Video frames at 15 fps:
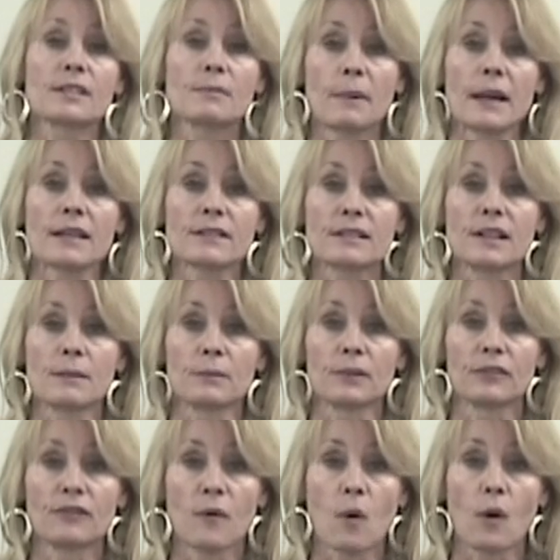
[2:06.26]
space
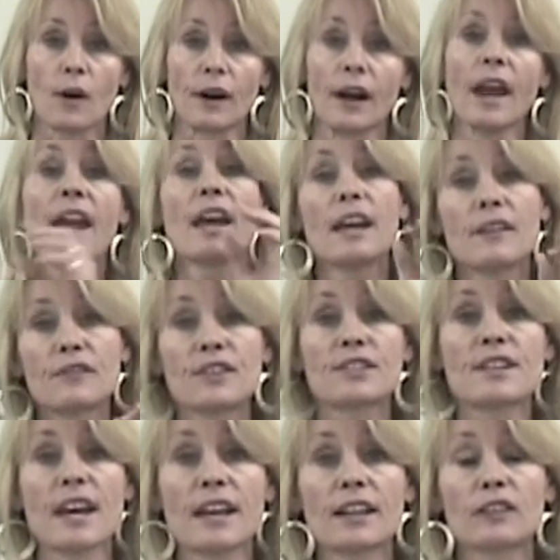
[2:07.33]
number 4. If you
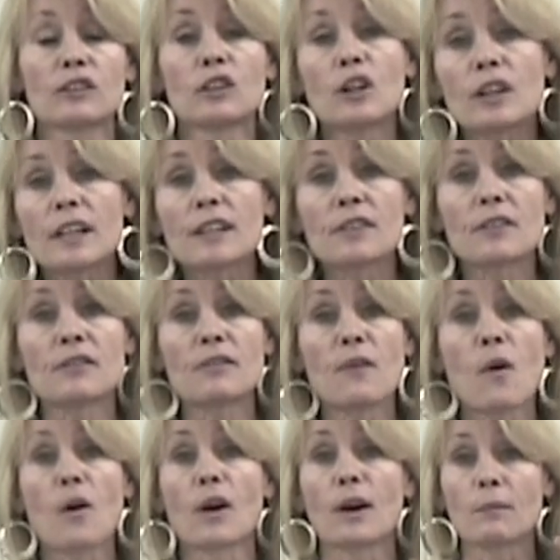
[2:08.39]
take a look at the
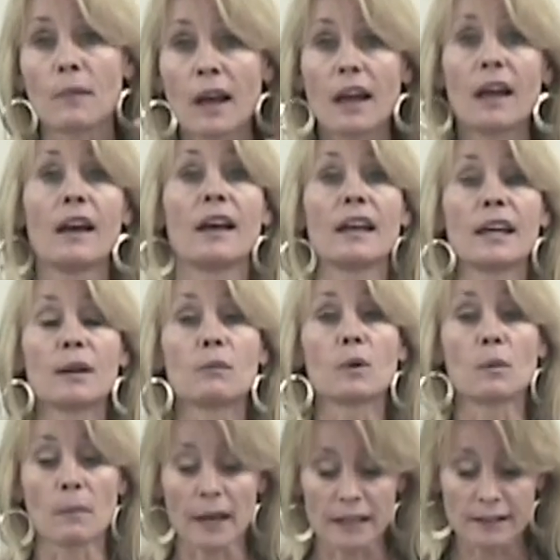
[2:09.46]
form, it
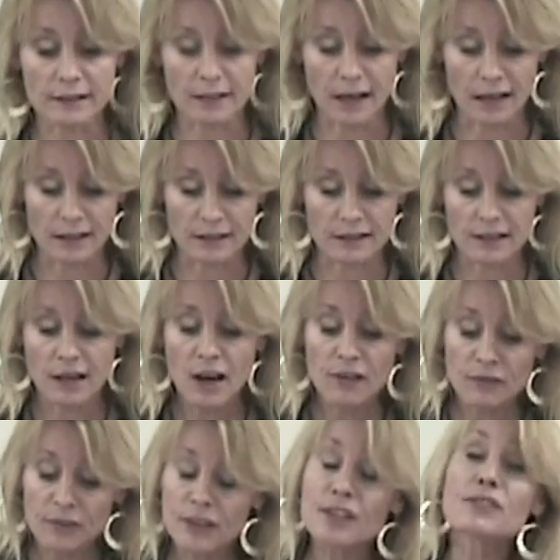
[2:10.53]
will make sense.
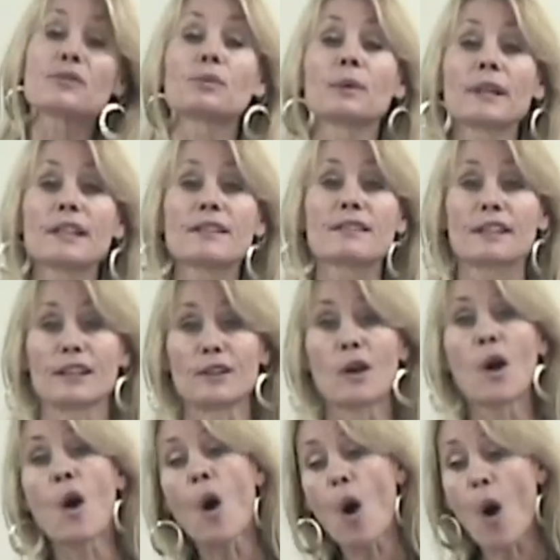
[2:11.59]
For this
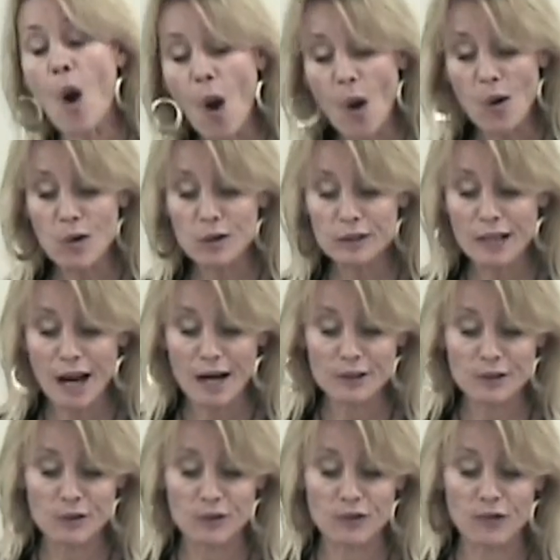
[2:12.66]
reason, hold
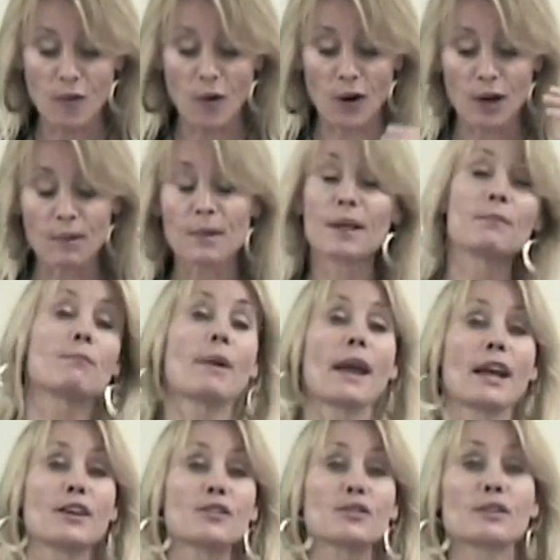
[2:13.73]
on to the form and
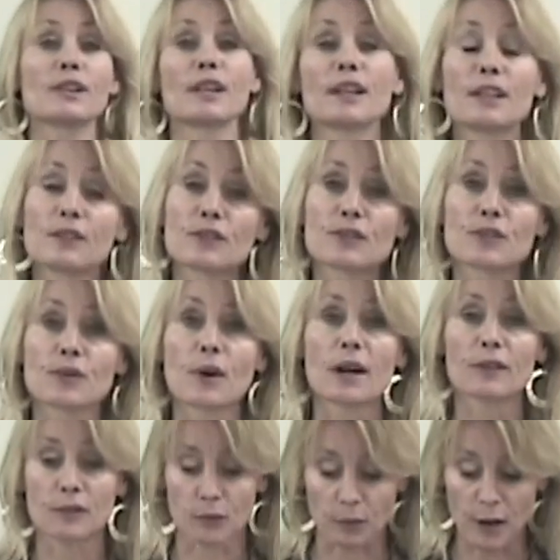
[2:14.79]
patiently
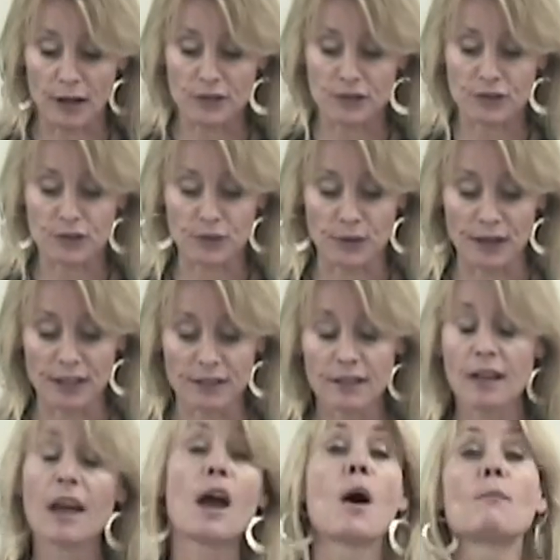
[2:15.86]
instruct the registrant.
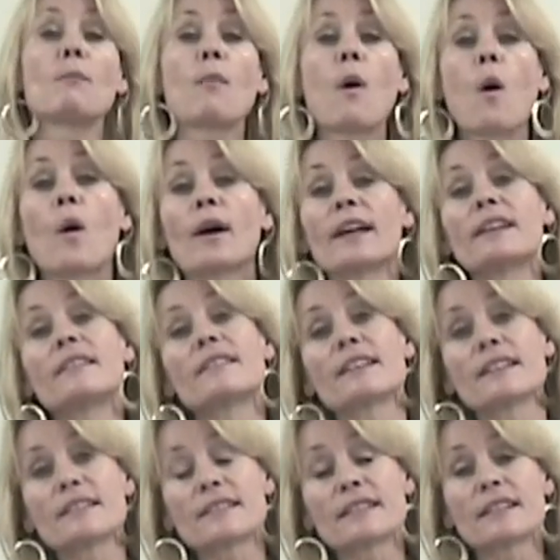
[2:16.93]
Point
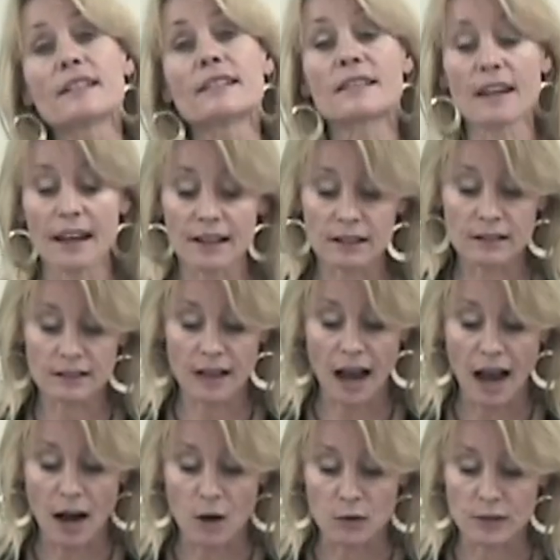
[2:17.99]
these details
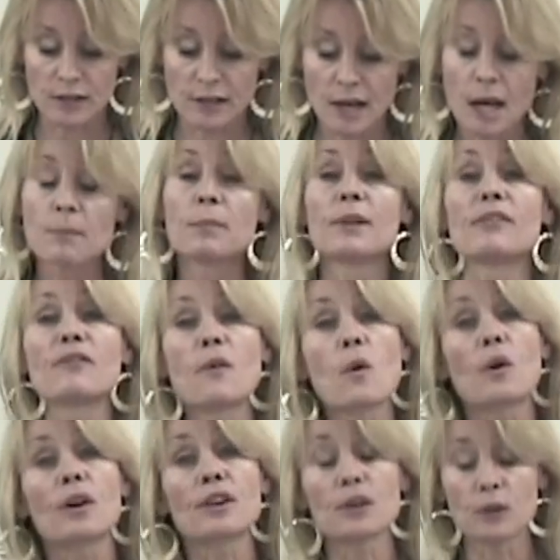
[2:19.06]
out
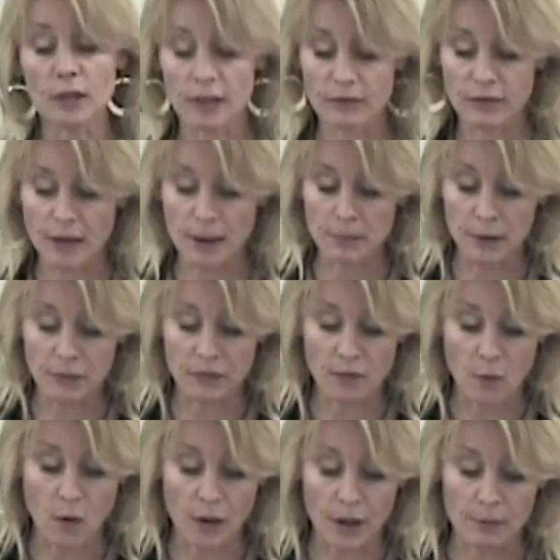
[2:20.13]
before you give them the
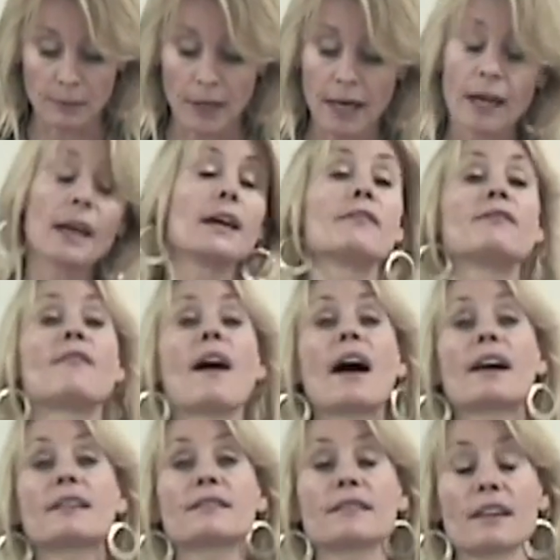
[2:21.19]
form.
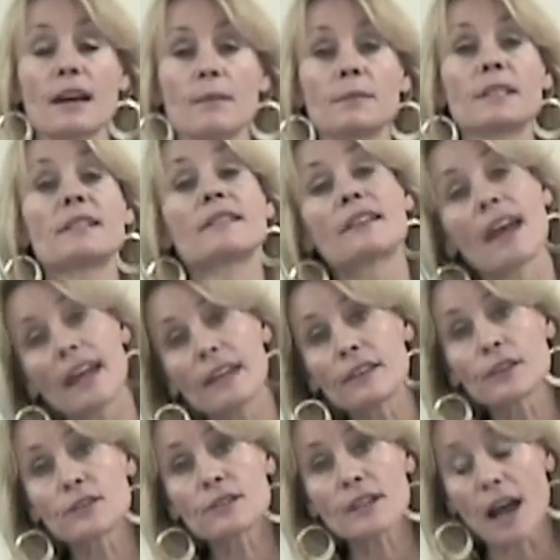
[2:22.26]
Advise them to
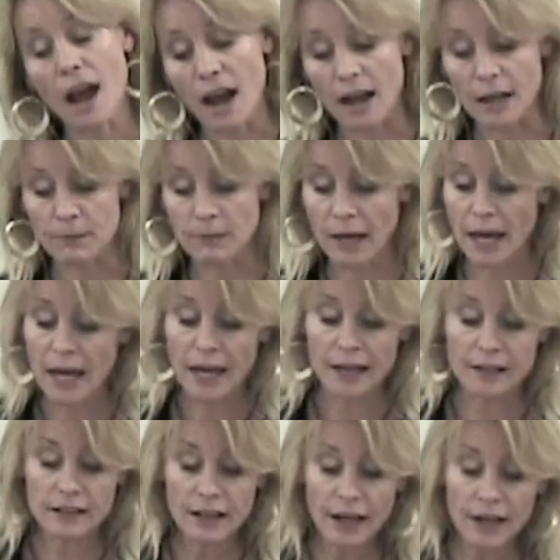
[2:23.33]
take their time
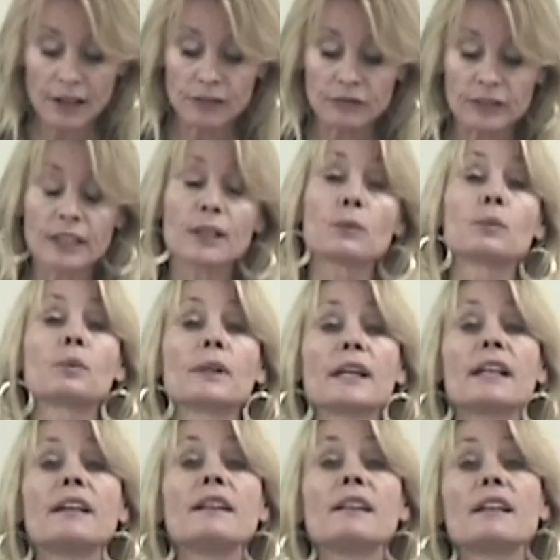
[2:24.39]
and carefully
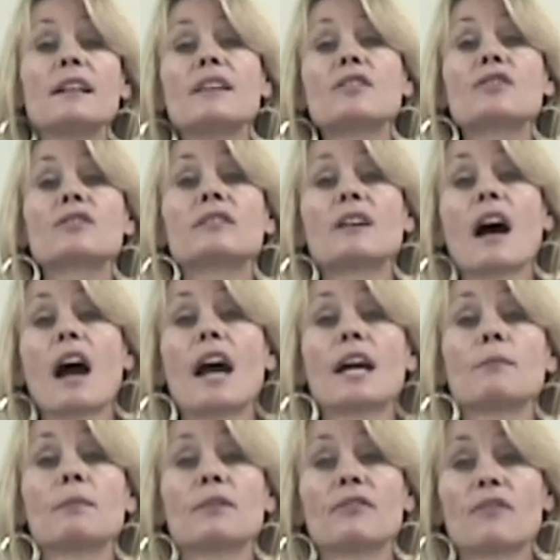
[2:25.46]
read each
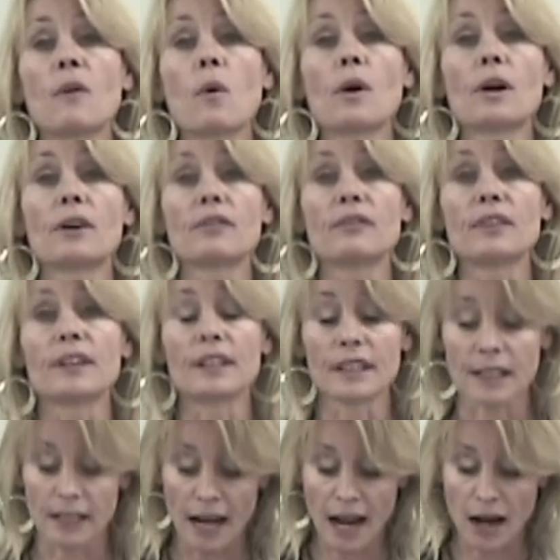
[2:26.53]
line before
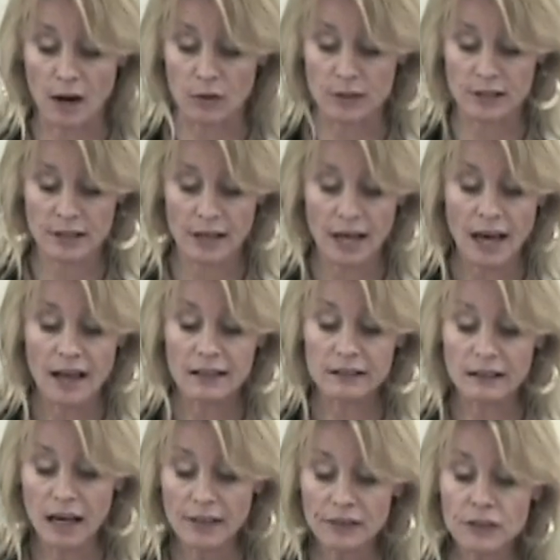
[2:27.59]
filling it out.
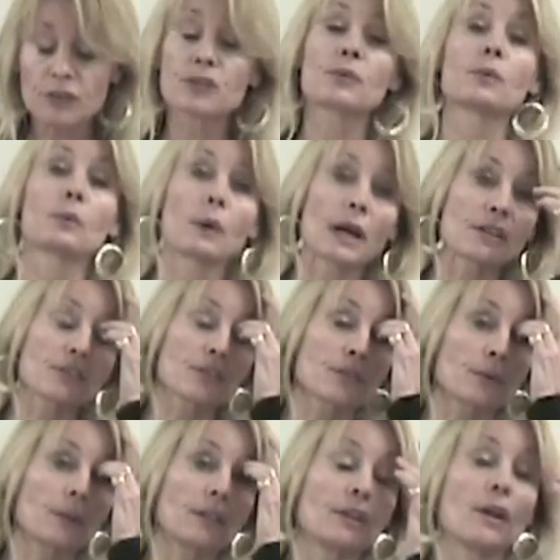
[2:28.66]
Let the
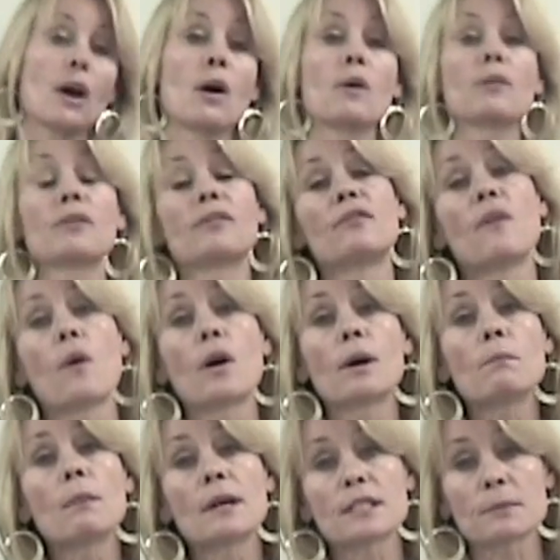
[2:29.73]
registrant know the
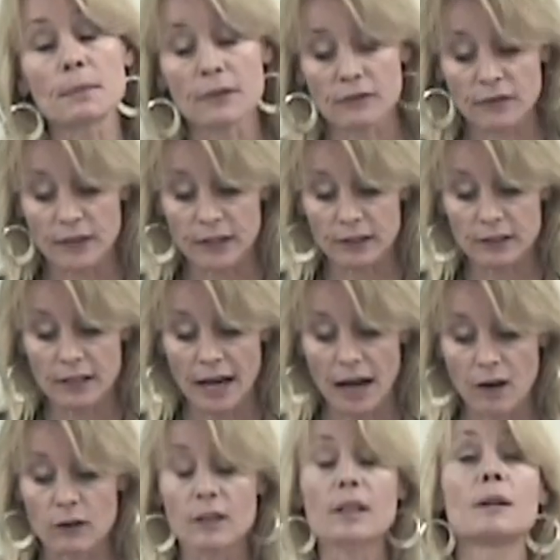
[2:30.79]
form must be filled
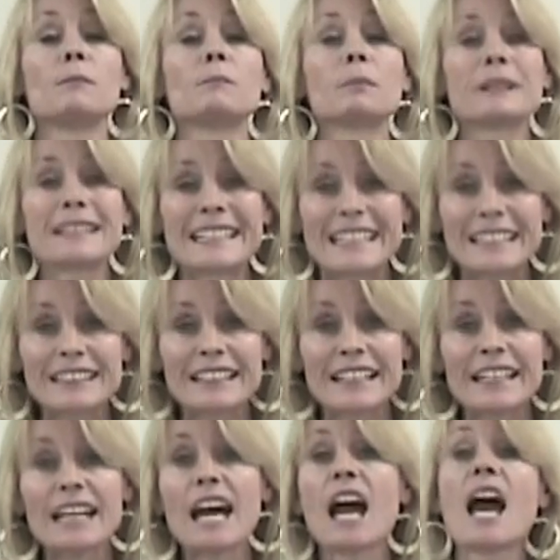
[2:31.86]
out
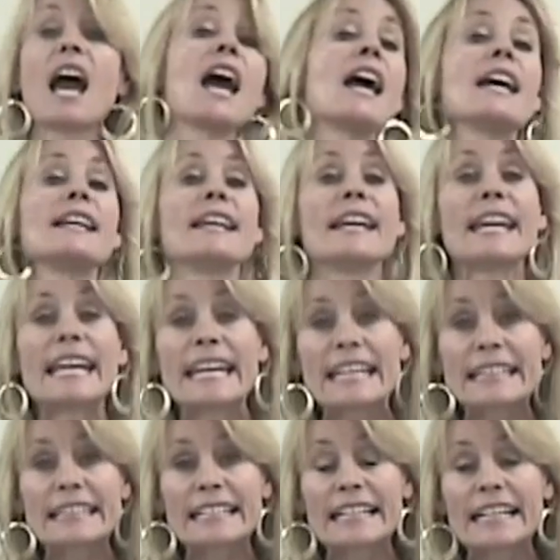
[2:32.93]
completely,
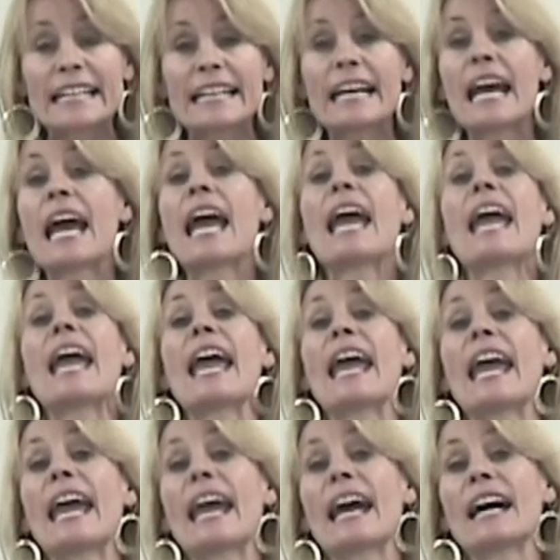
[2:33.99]
neatly,
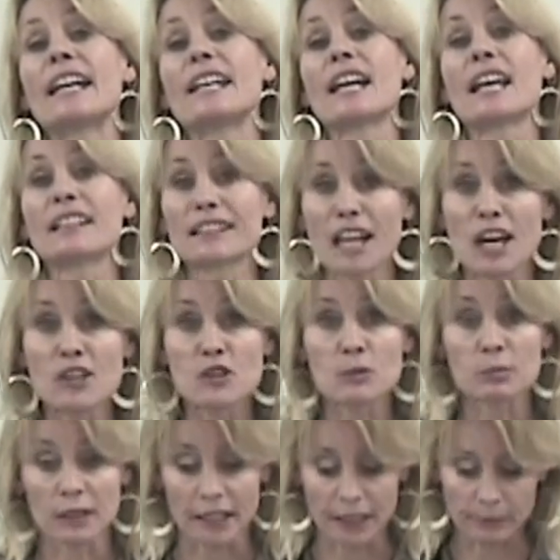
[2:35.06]
and
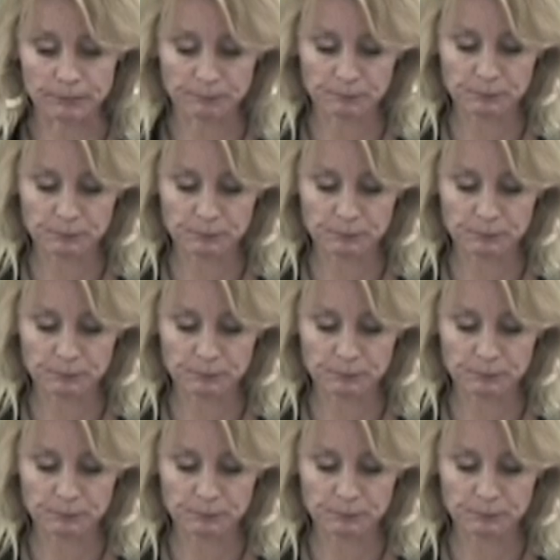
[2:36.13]
legibly.